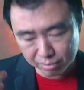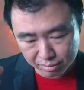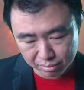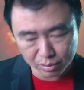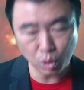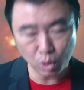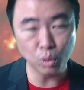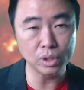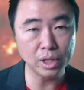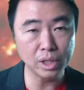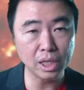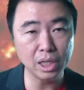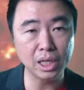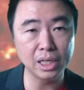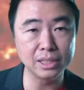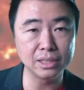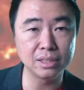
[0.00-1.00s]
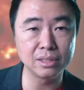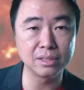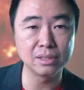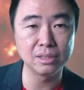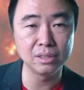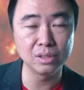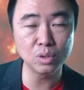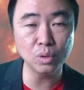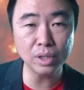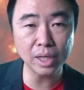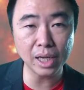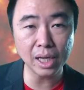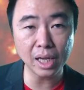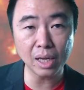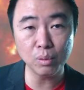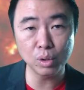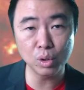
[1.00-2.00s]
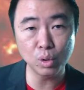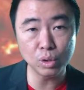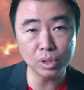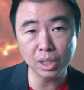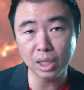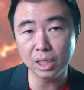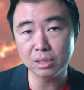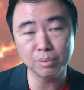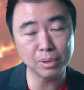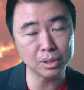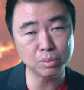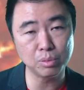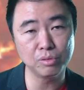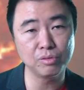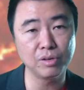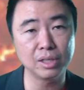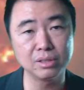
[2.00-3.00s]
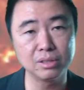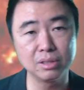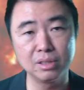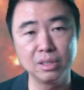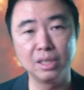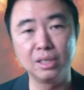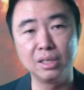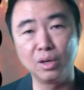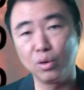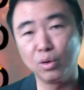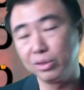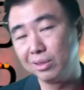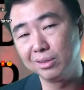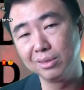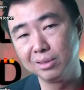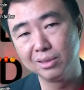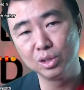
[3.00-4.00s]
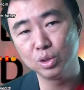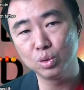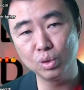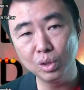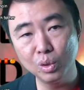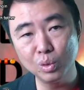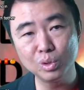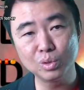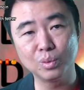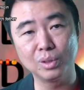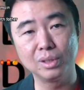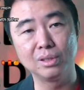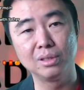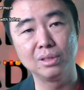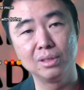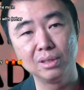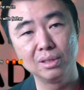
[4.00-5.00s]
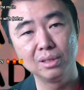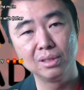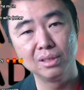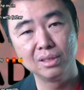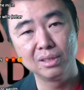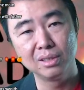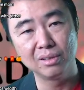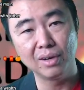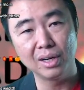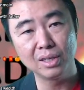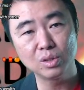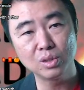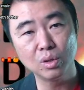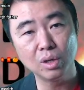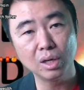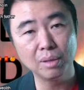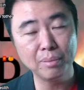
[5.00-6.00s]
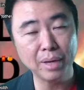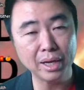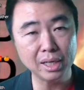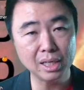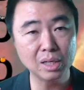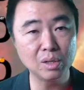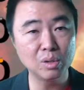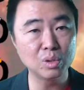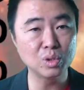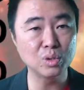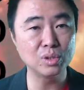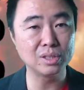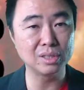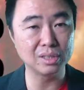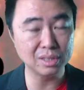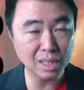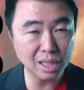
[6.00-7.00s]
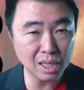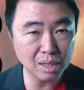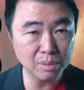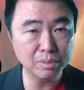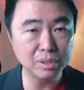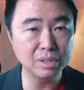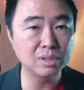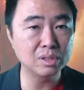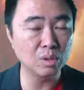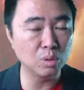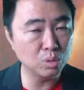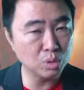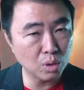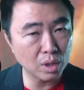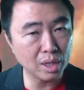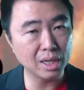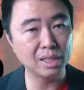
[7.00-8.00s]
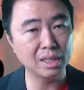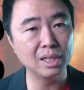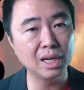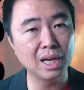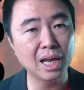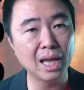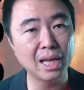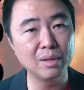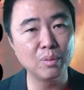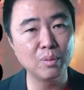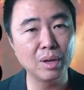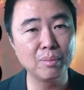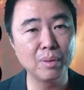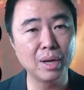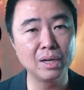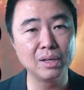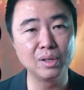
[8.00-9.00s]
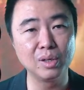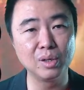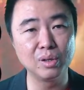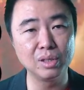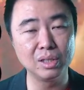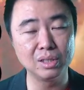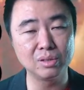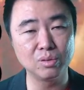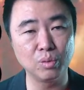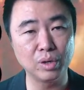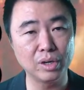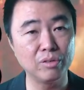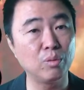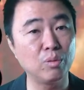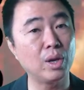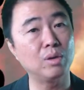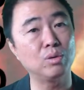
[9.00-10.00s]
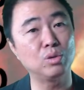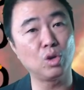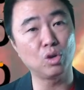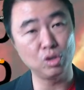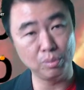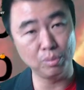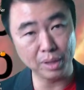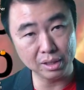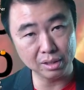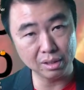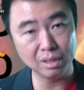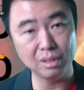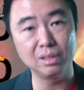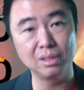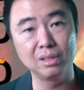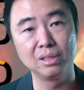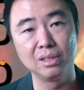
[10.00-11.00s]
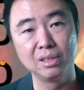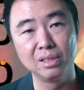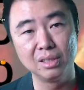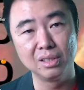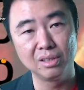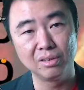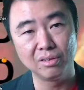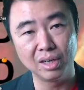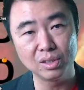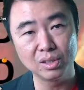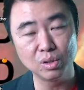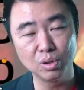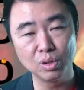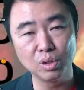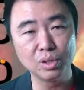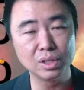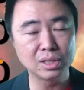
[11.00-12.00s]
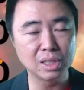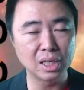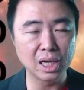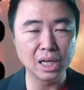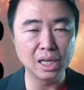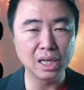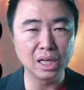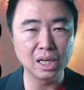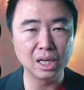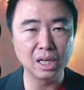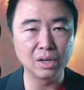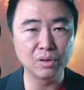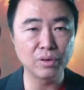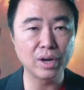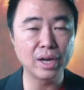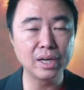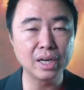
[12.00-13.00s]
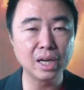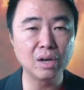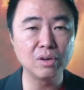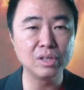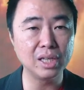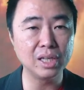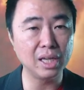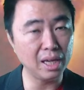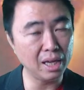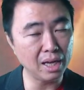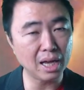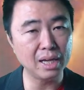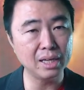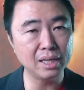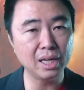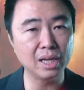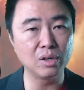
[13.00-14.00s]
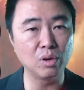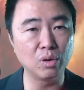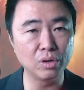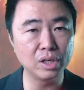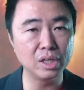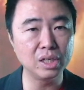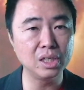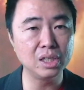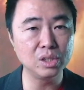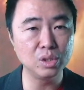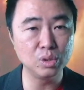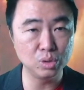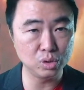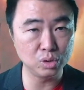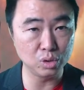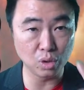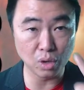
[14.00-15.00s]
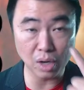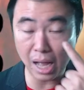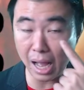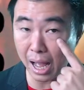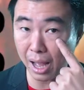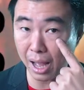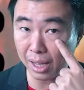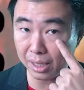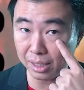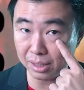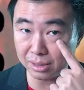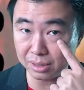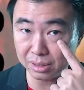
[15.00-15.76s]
quoting cases. So the AI will quote case much more faster than the lawyer. Sure lose one. Right, so medical also is the same. It's also another line whereby it's very well documented. Right, so it's like right now the AI can already use your eyes